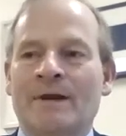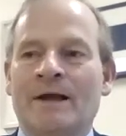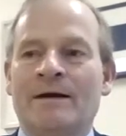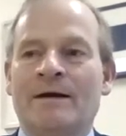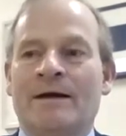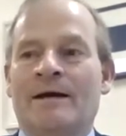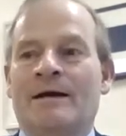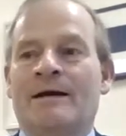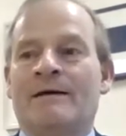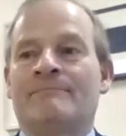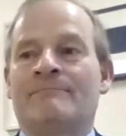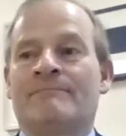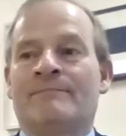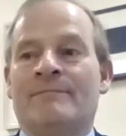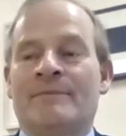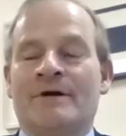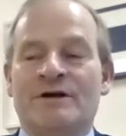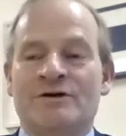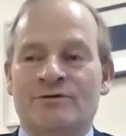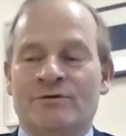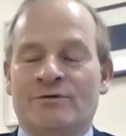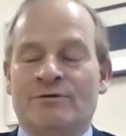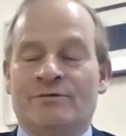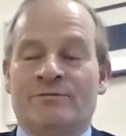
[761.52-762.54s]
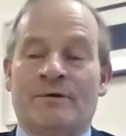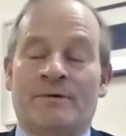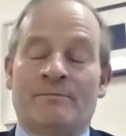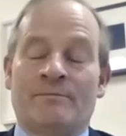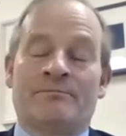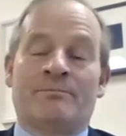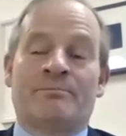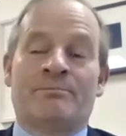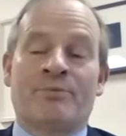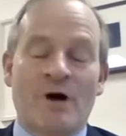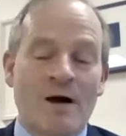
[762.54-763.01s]
the
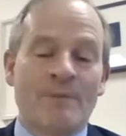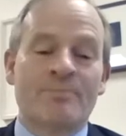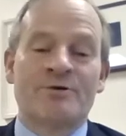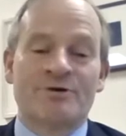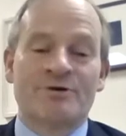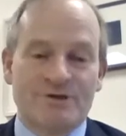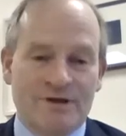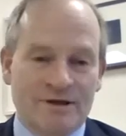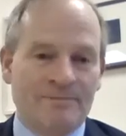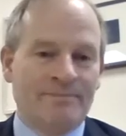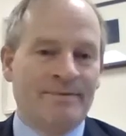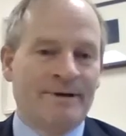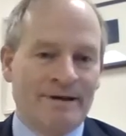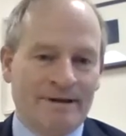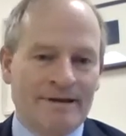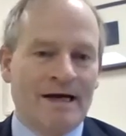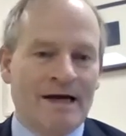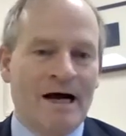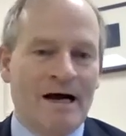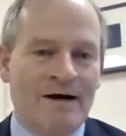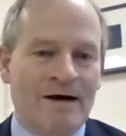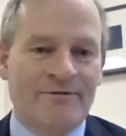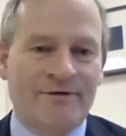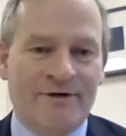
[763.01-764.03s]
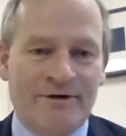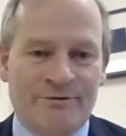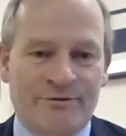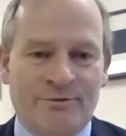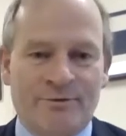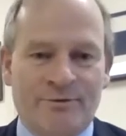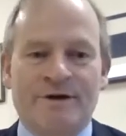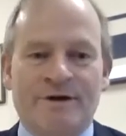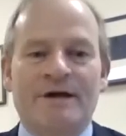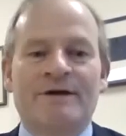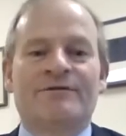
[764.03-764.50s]
property being the obvious
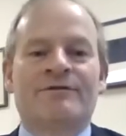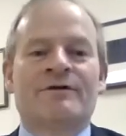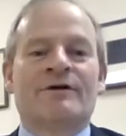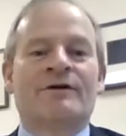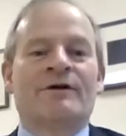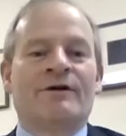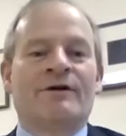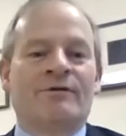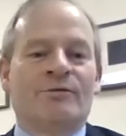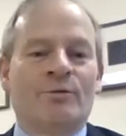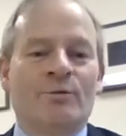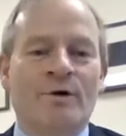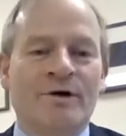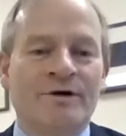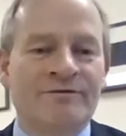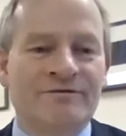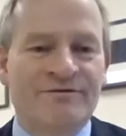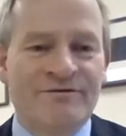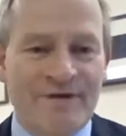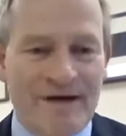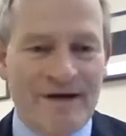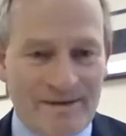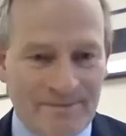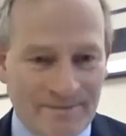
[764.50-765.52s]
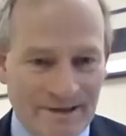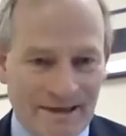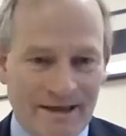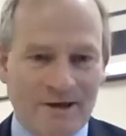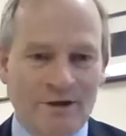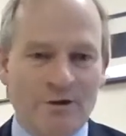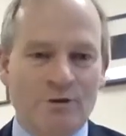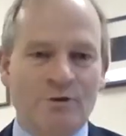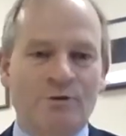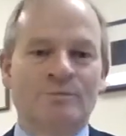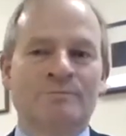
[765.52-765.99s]
one. If there is one family
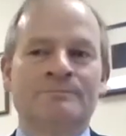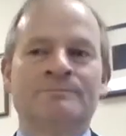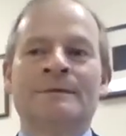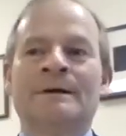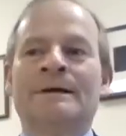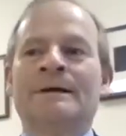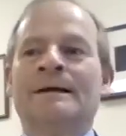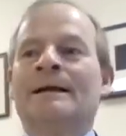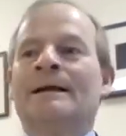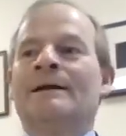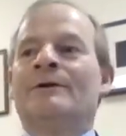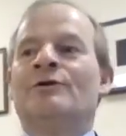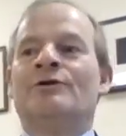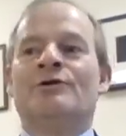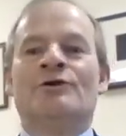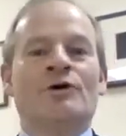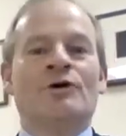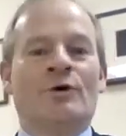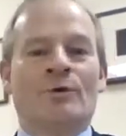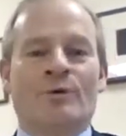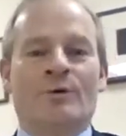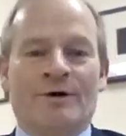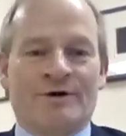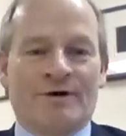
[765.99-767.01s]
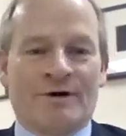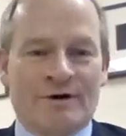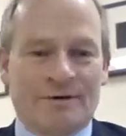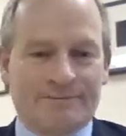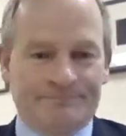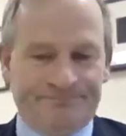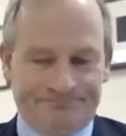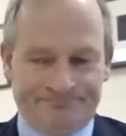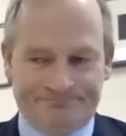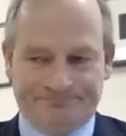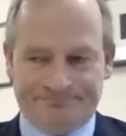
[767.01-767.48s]
home, no
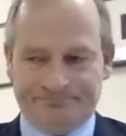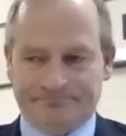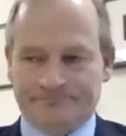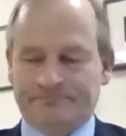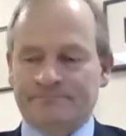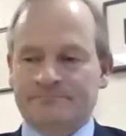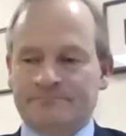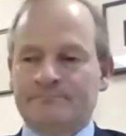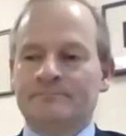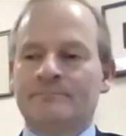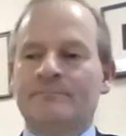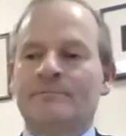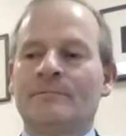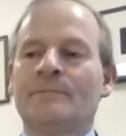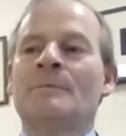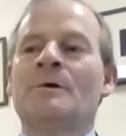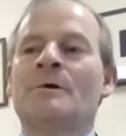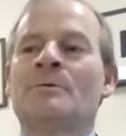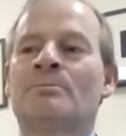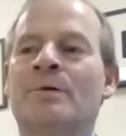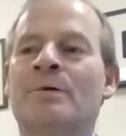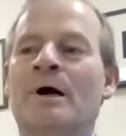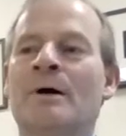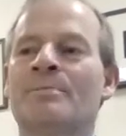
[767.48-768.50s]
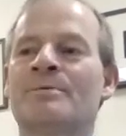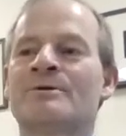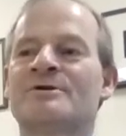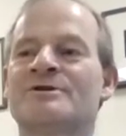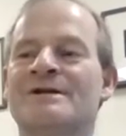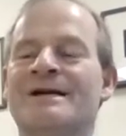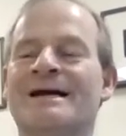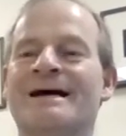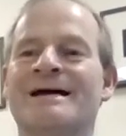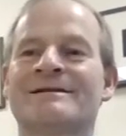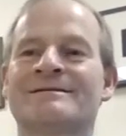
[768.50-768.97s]
other
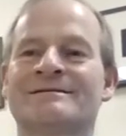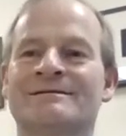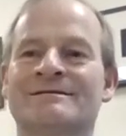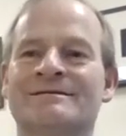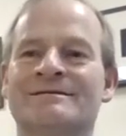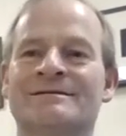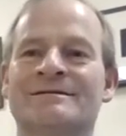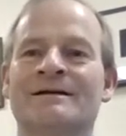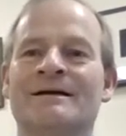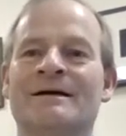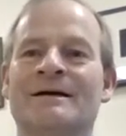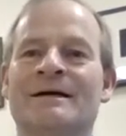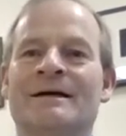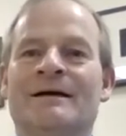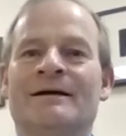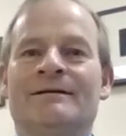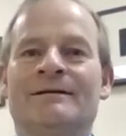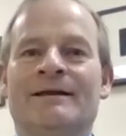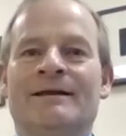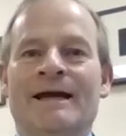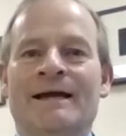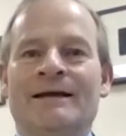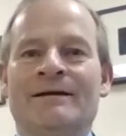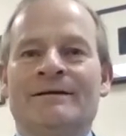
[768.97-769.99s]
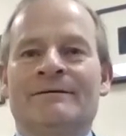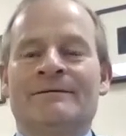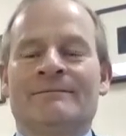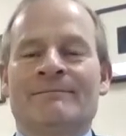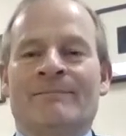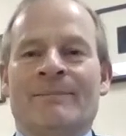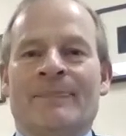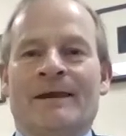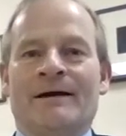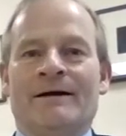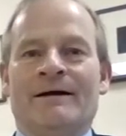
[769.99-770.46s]
property assets, then
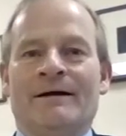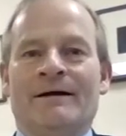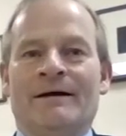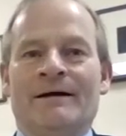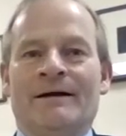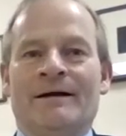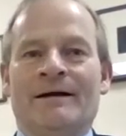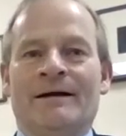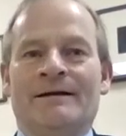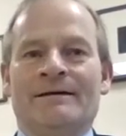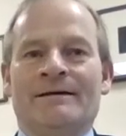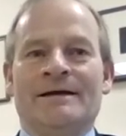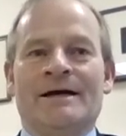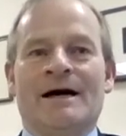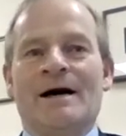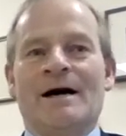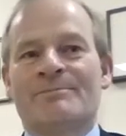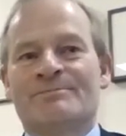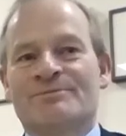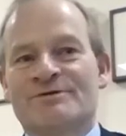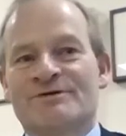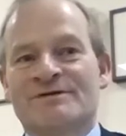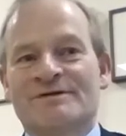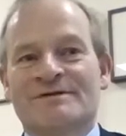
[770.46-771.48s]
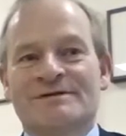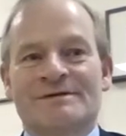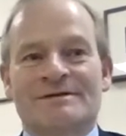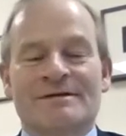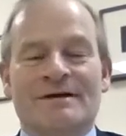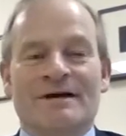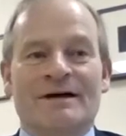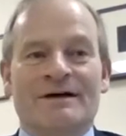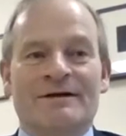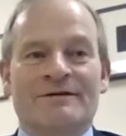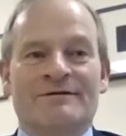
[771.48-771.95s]
the
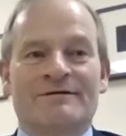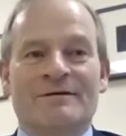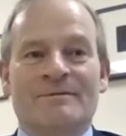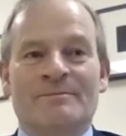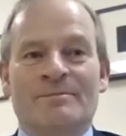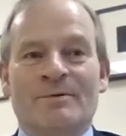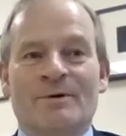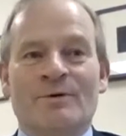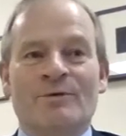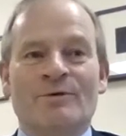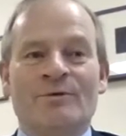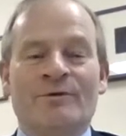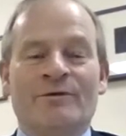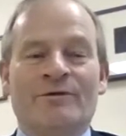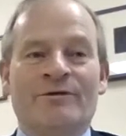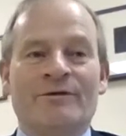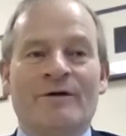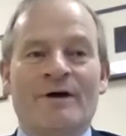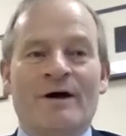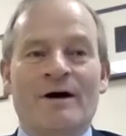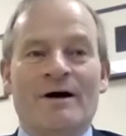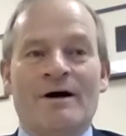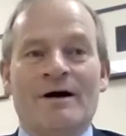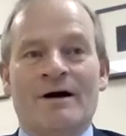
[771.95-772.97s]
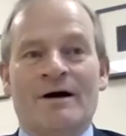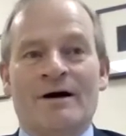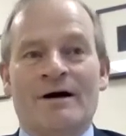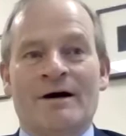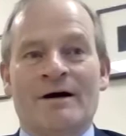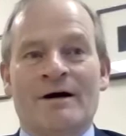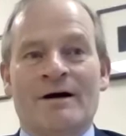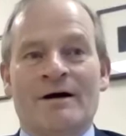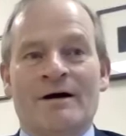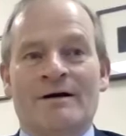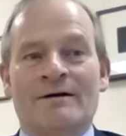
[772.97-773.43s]
options, I suppose,
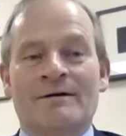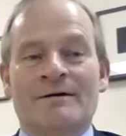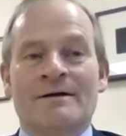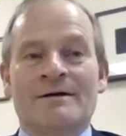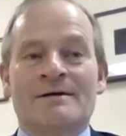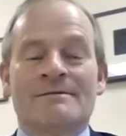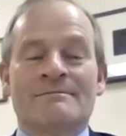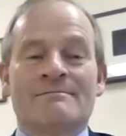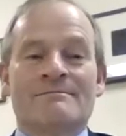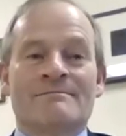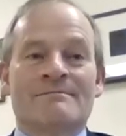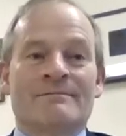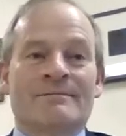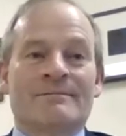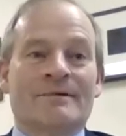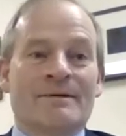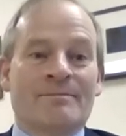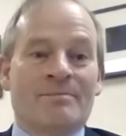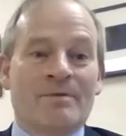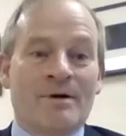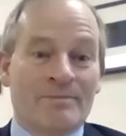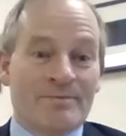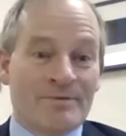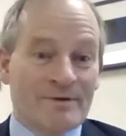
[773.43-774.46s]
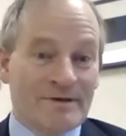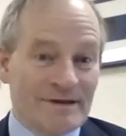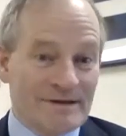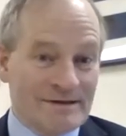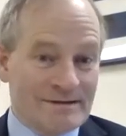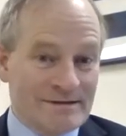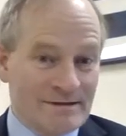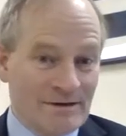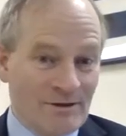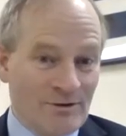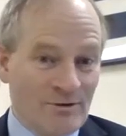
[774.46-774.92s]
are the property
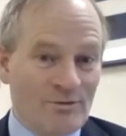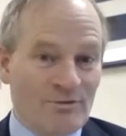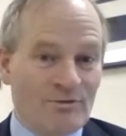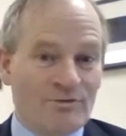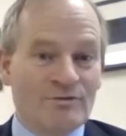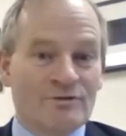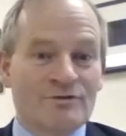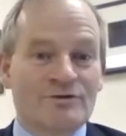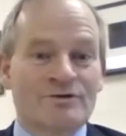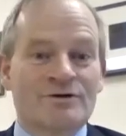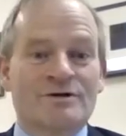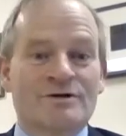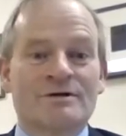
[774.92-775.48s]
is sold,